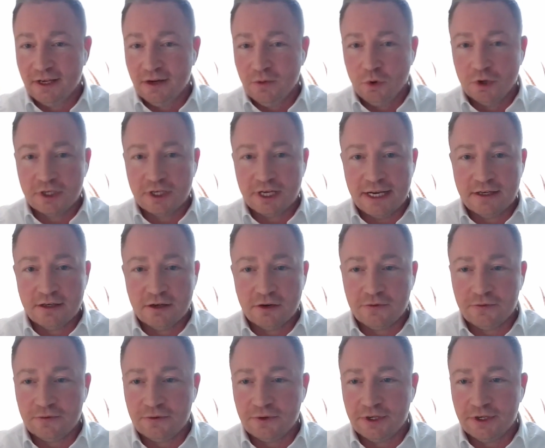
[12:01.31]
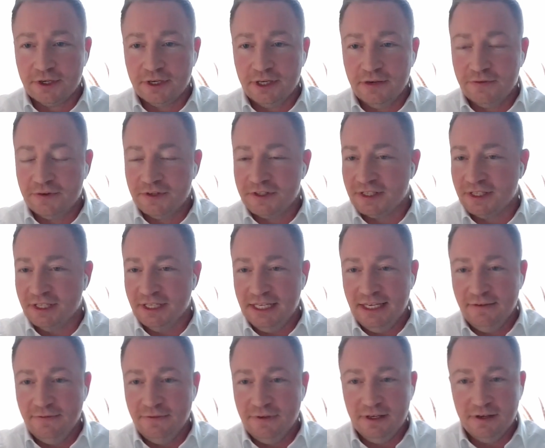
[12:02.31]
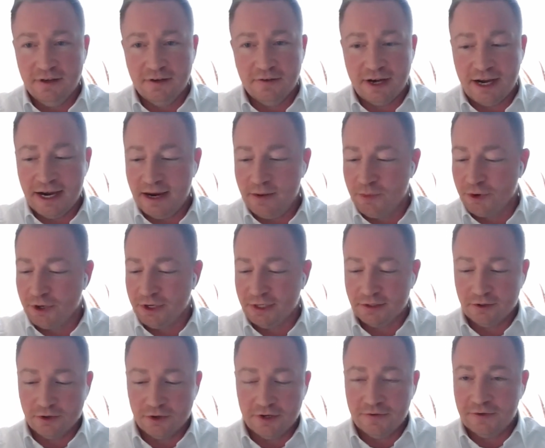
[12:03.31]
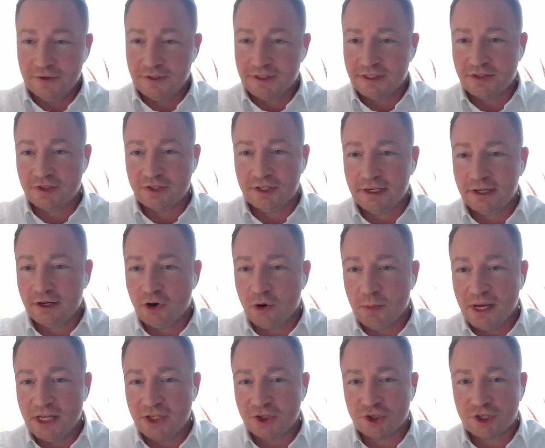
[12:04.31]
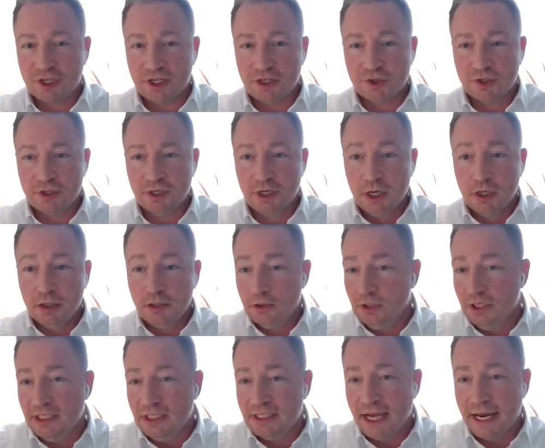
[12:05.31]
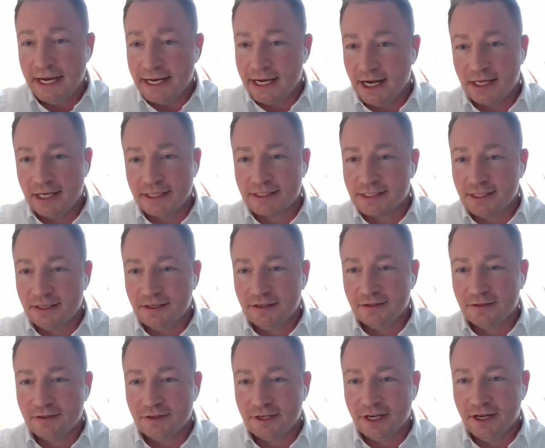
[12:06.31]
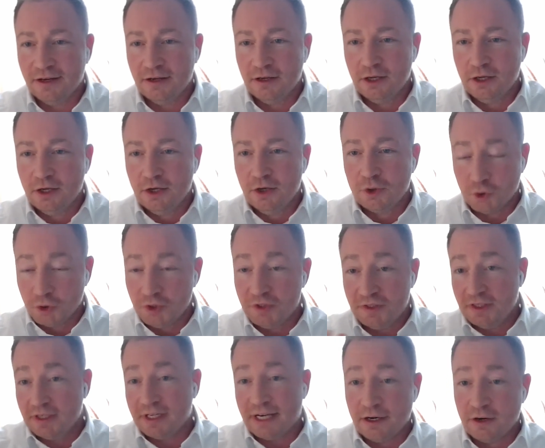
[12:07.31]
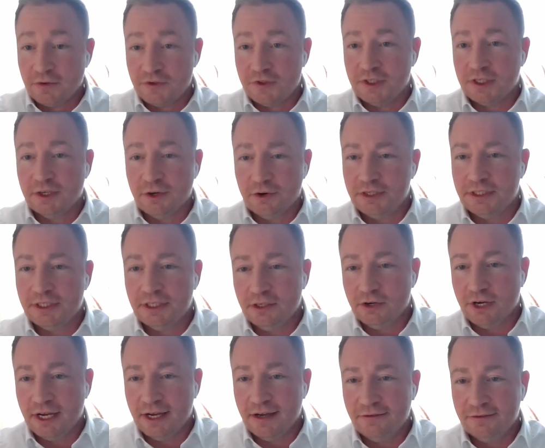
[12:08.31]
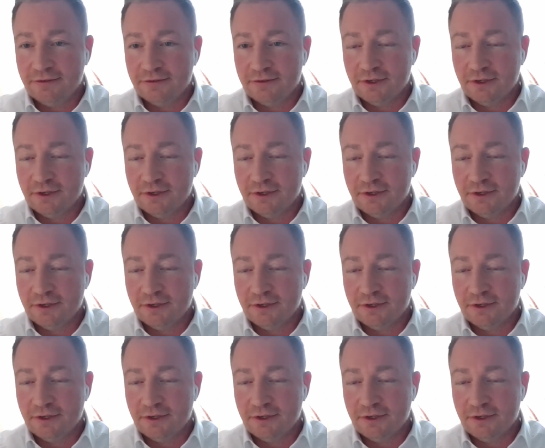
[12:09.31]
What kind of, if it's an EV, a hybrid, or if it's still a combustion engine, you need die casting. Yeah. So it's a kind of security you have.